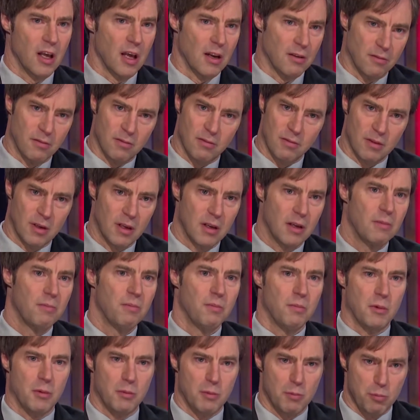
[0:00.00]
that
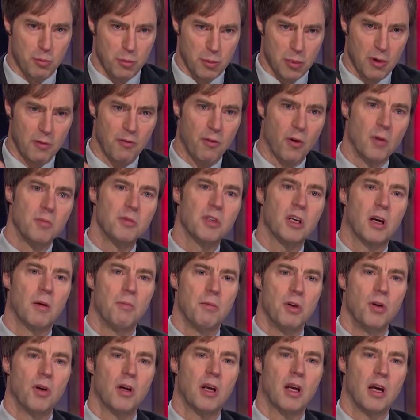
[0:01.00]
performs a
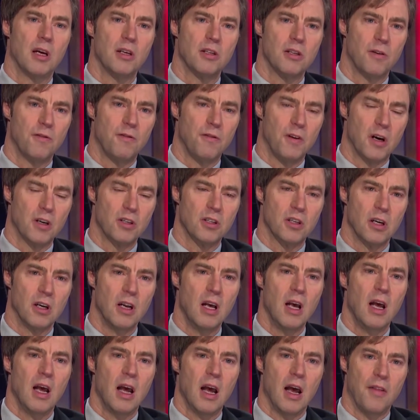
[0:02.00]
communication function,
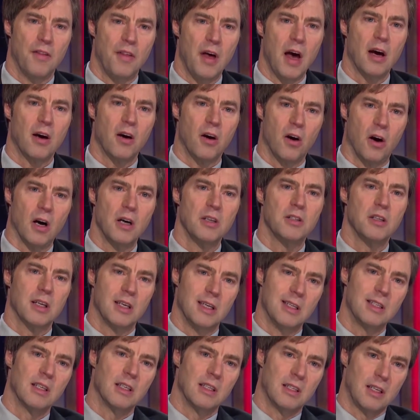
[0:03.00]
and that cause
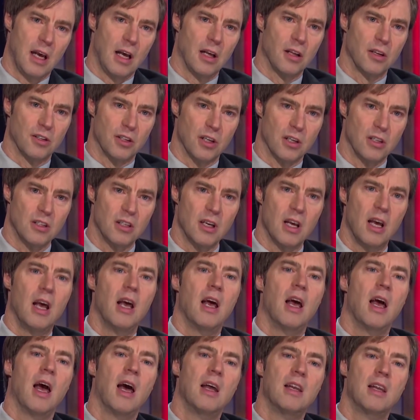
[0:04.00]
is intelligence.
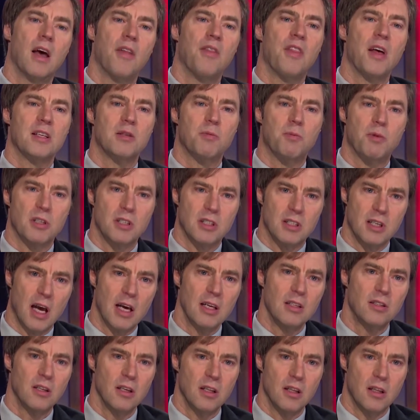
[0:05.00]
And yet, that's
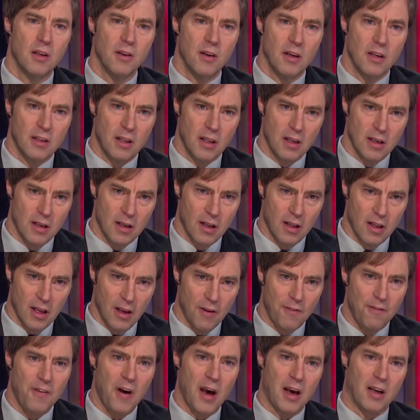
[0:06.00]
precisely the, the, the
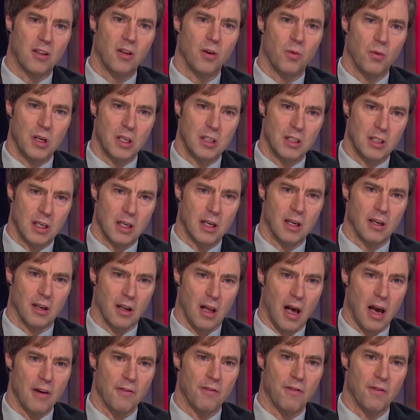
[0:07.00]
effect that we see in
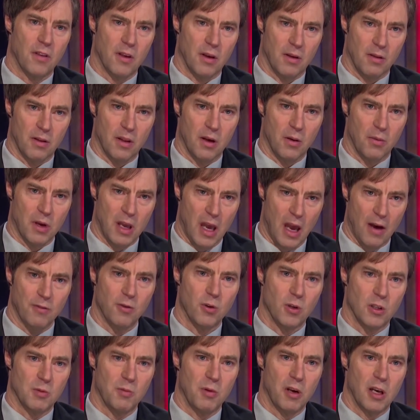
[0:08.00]
life, that, that we have
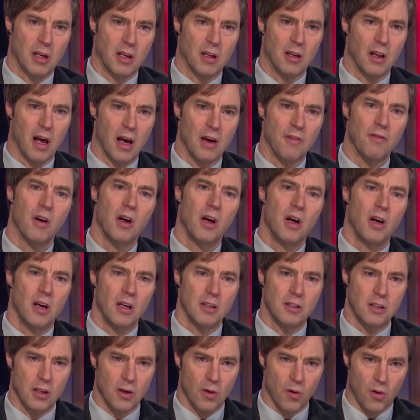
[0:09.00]
to explain in life.
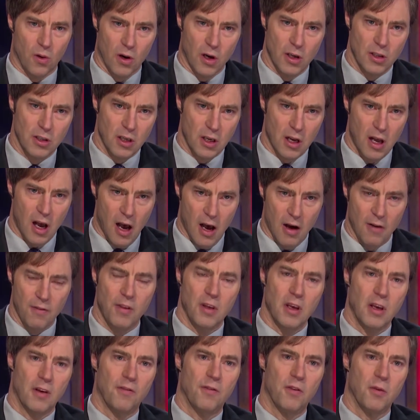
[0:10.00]
It's the origin of
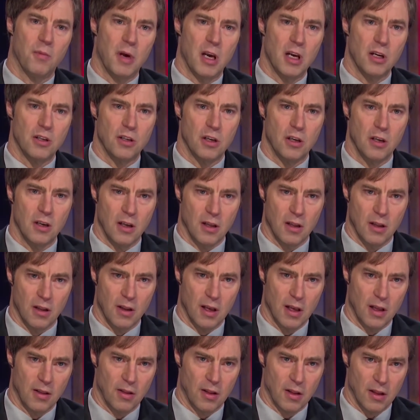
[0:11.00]
the information
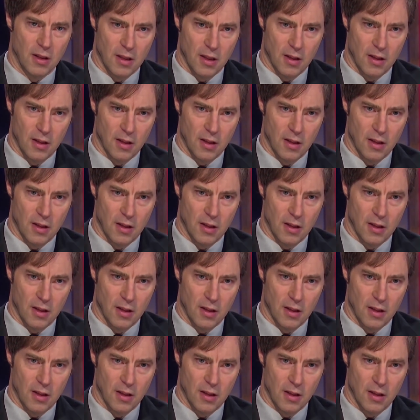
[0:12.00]
in the,